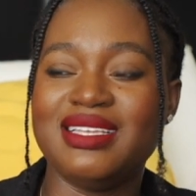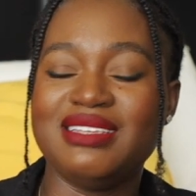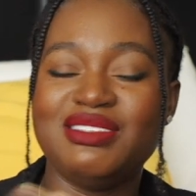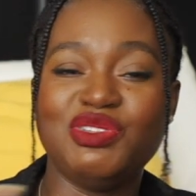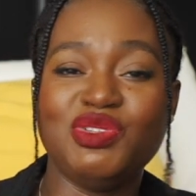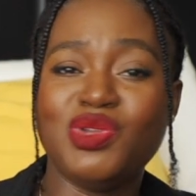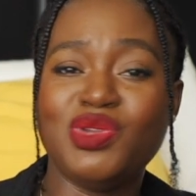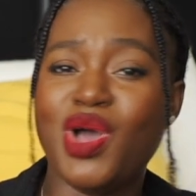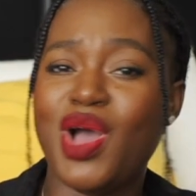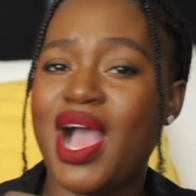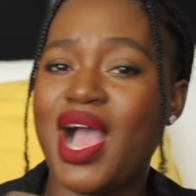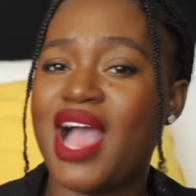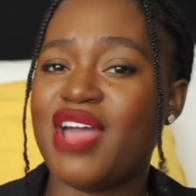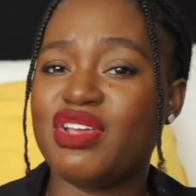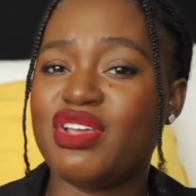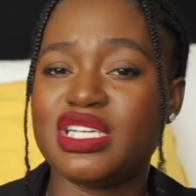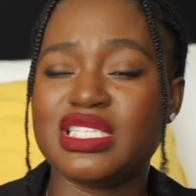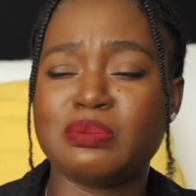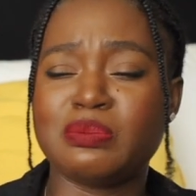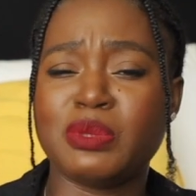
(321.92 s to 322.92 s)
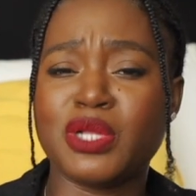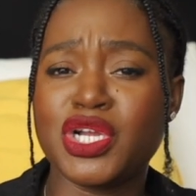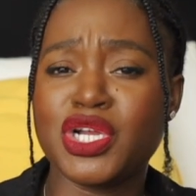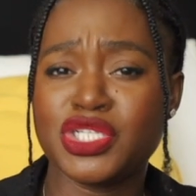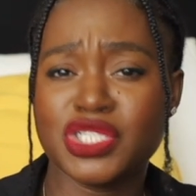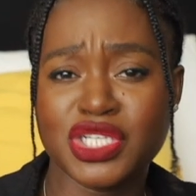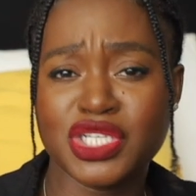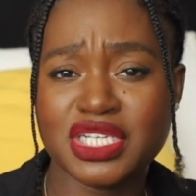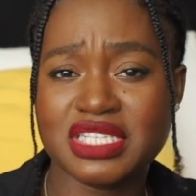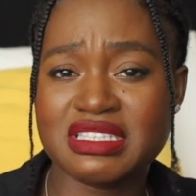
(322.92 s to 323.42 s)
you know, either
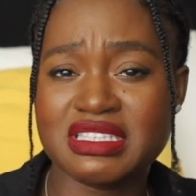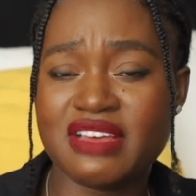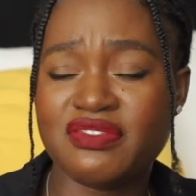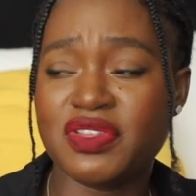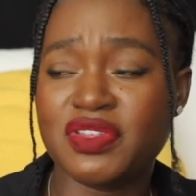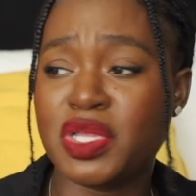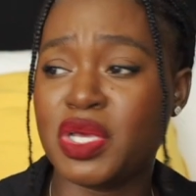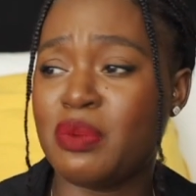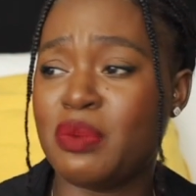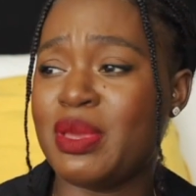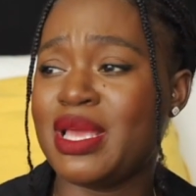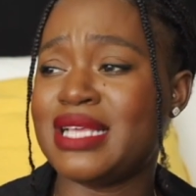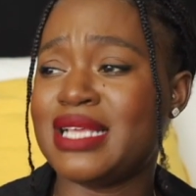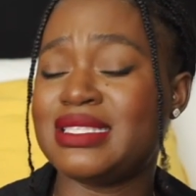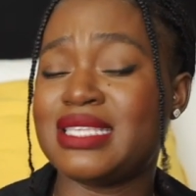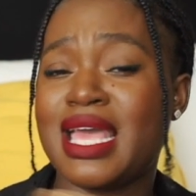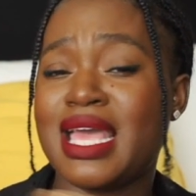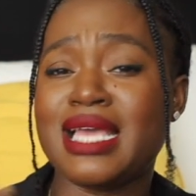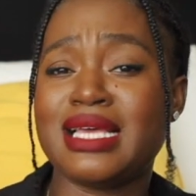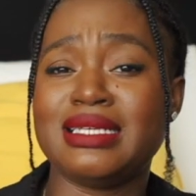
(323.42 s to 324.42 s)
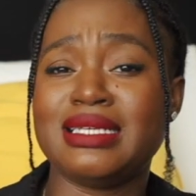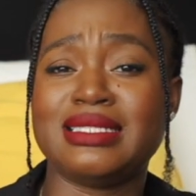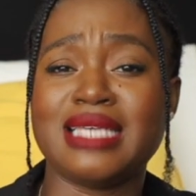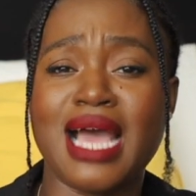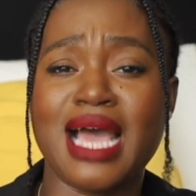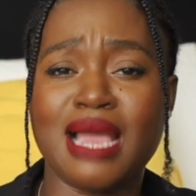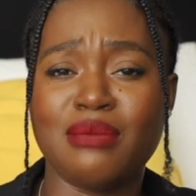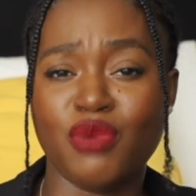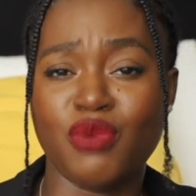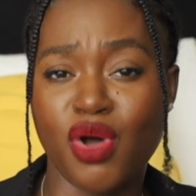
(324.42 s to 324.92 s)
splurge on yourself a little bit, take a
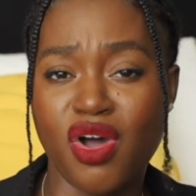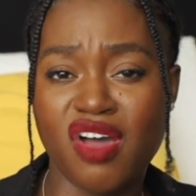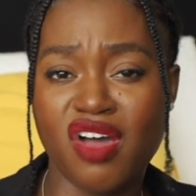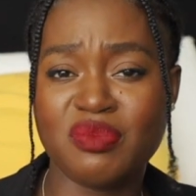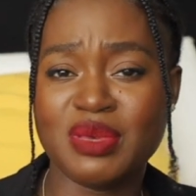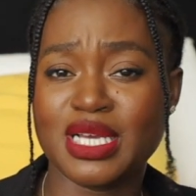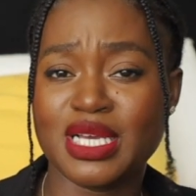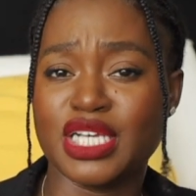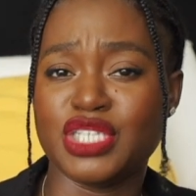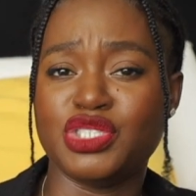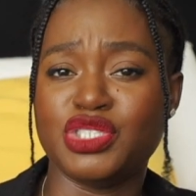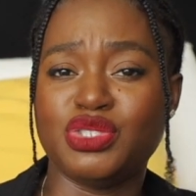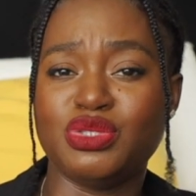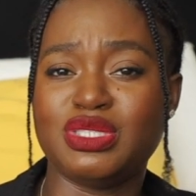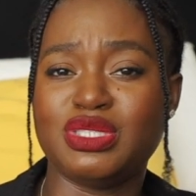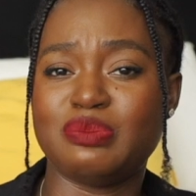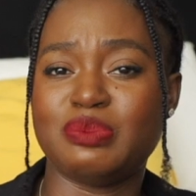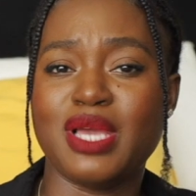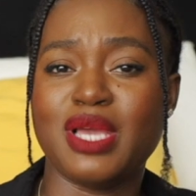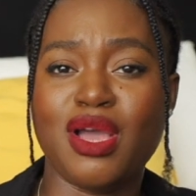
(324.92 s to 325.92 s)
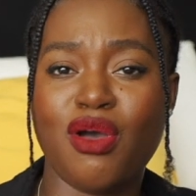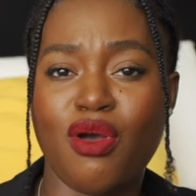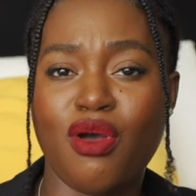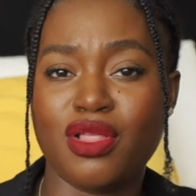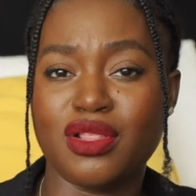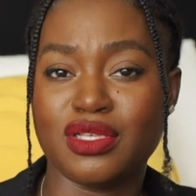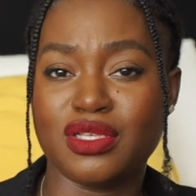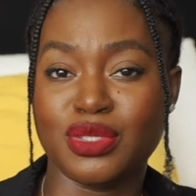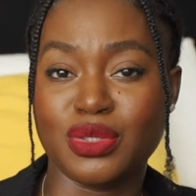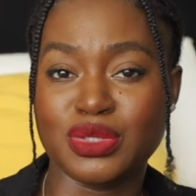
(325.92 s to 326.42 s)
time off because you spent
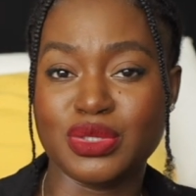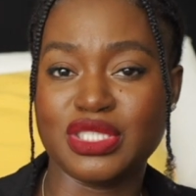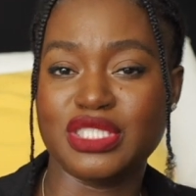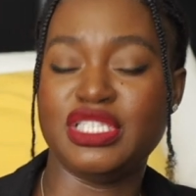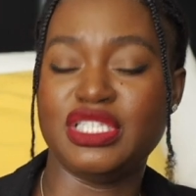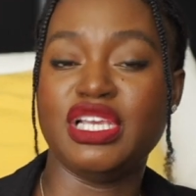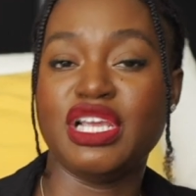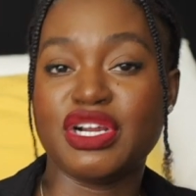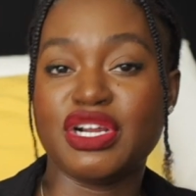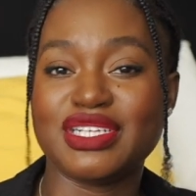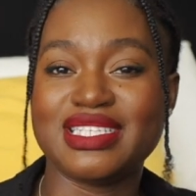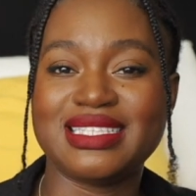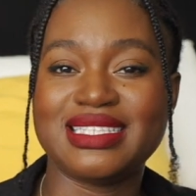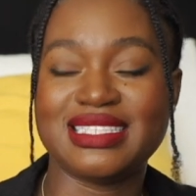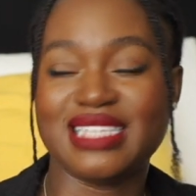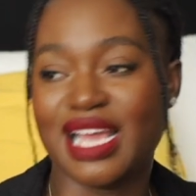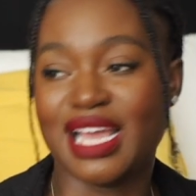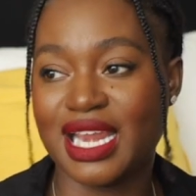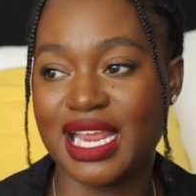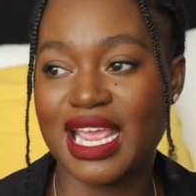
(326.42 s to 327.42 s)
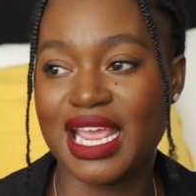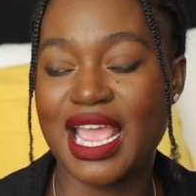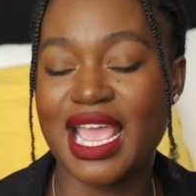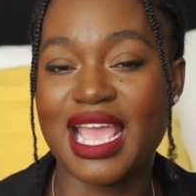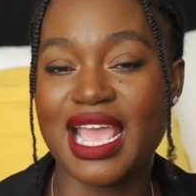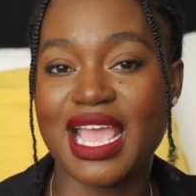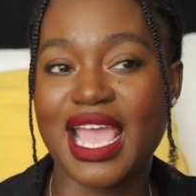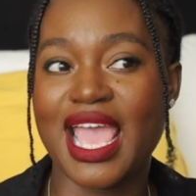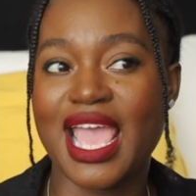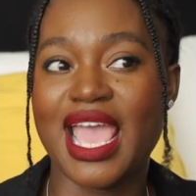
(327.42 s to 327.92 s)
all of those years
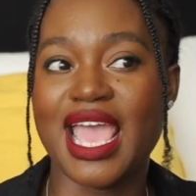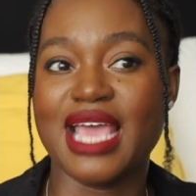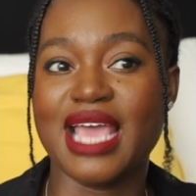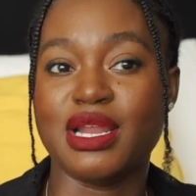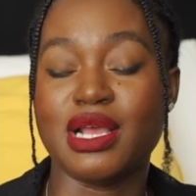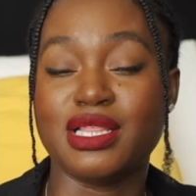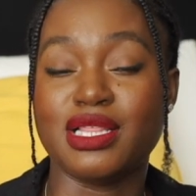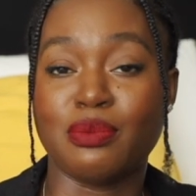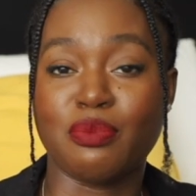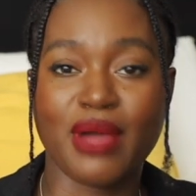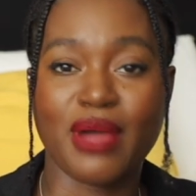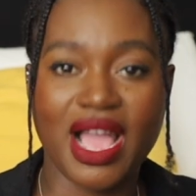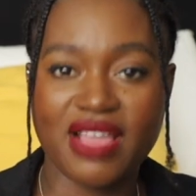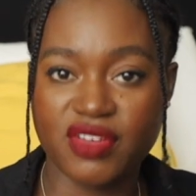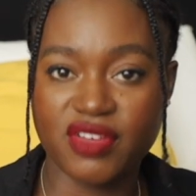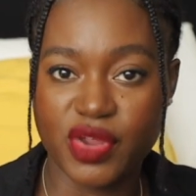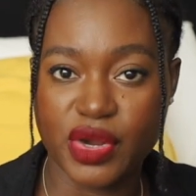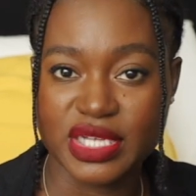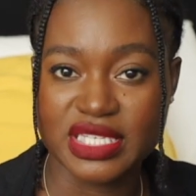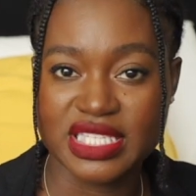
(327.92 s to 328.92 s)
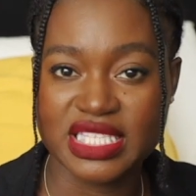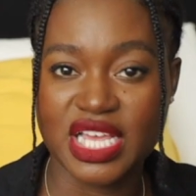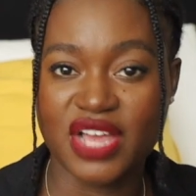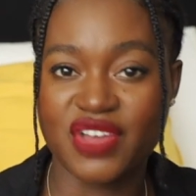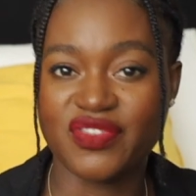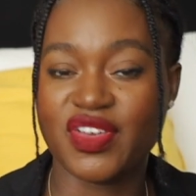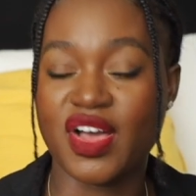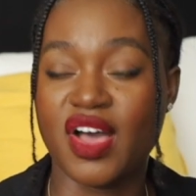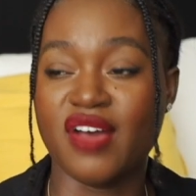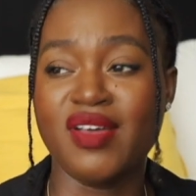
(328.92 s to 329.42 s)
studying and depriving
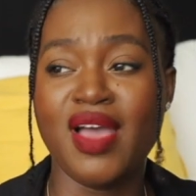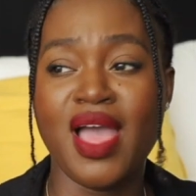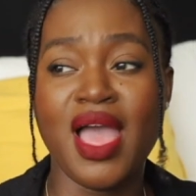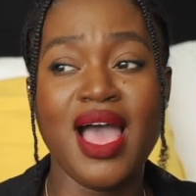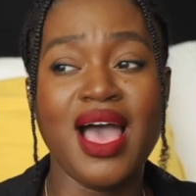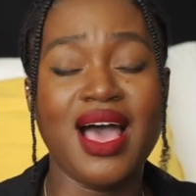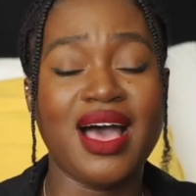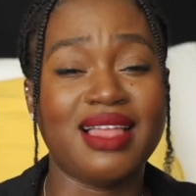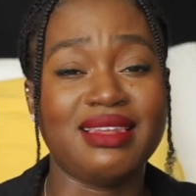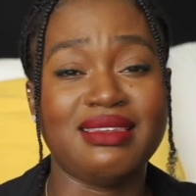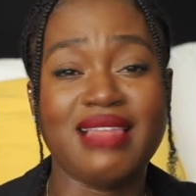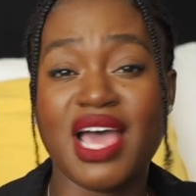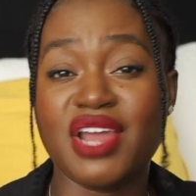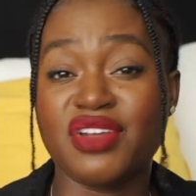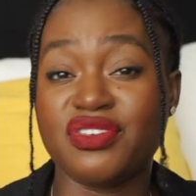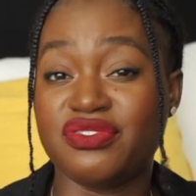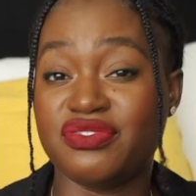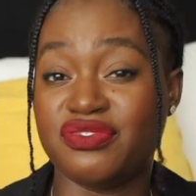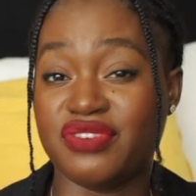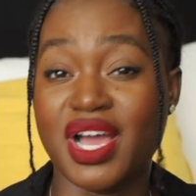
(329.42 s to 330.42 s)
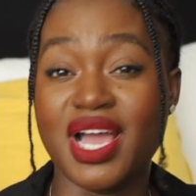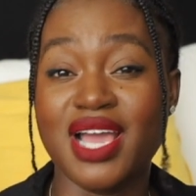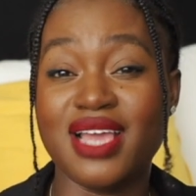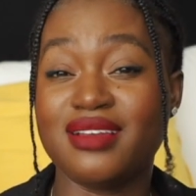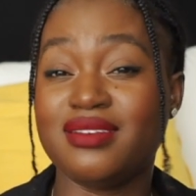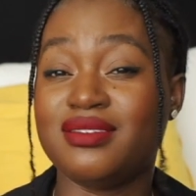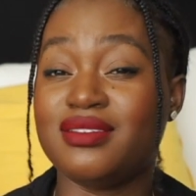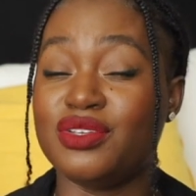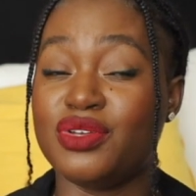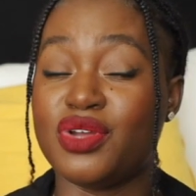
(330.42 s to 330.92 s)
yourself of a lot of
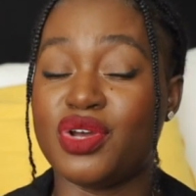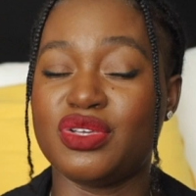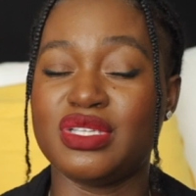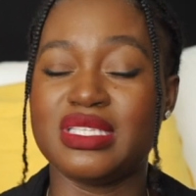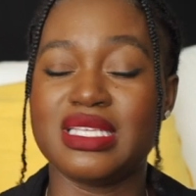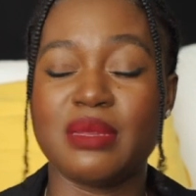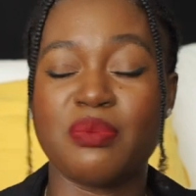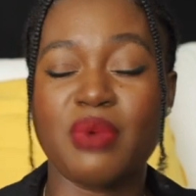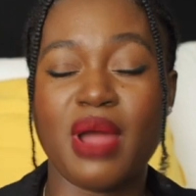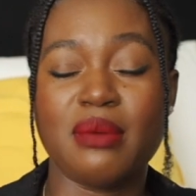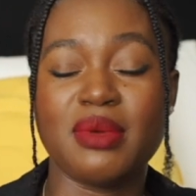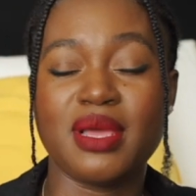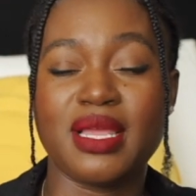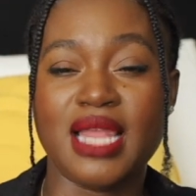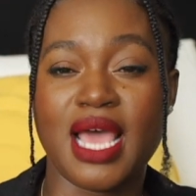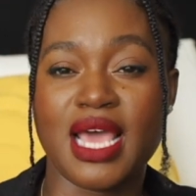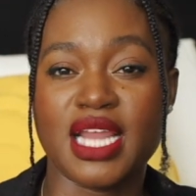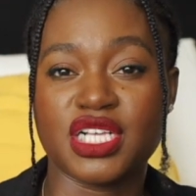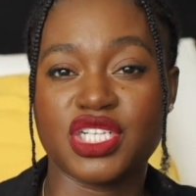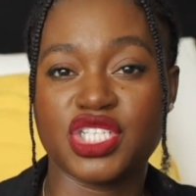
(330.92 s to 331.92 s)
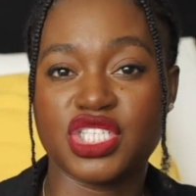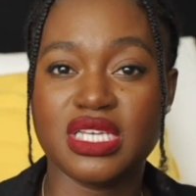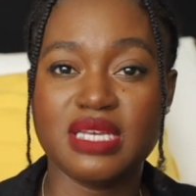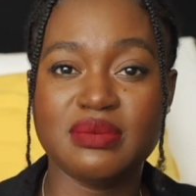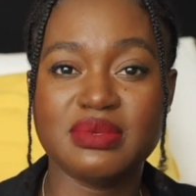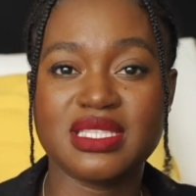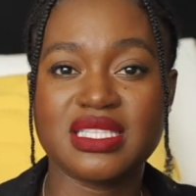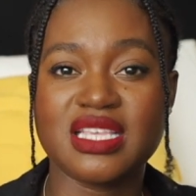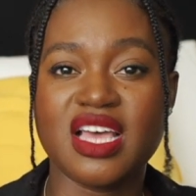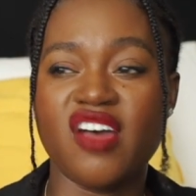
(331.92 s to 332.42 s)
fun. You know, you did probably a lot of
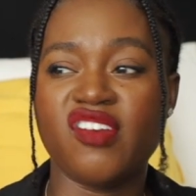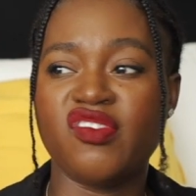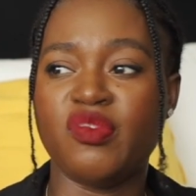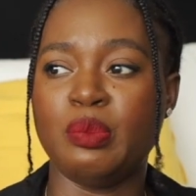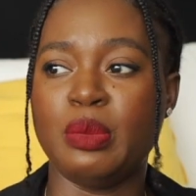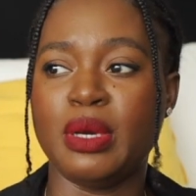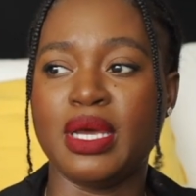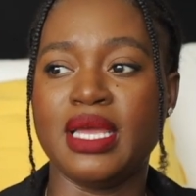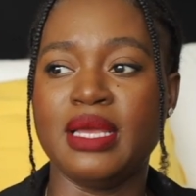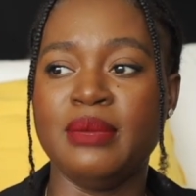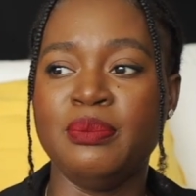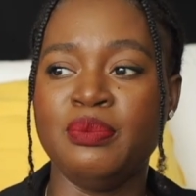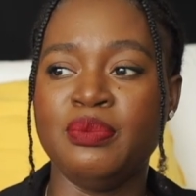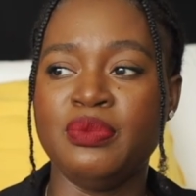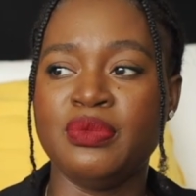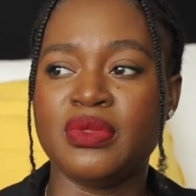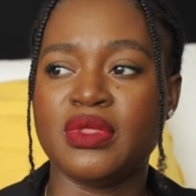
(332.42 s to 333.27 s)
cheap stuff, but